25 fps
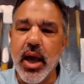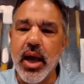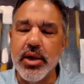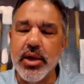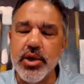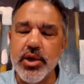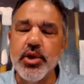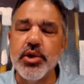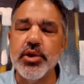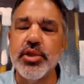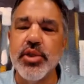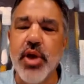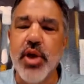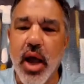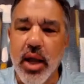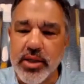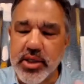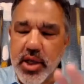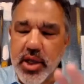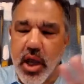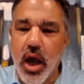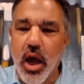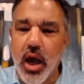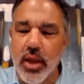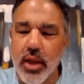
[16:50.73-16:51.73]
your thoughts
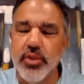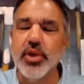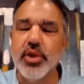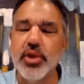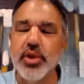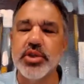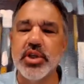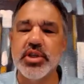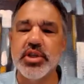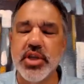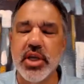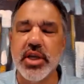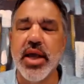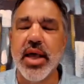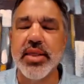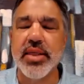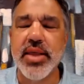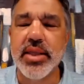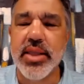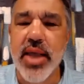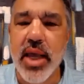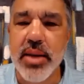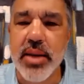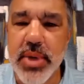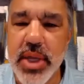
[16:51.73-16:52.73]
on those things, I
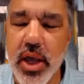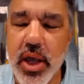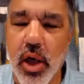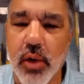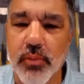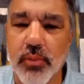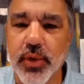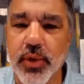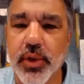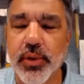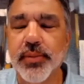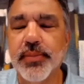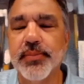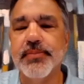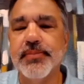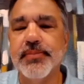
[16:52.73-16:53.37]
think that'd be helpful.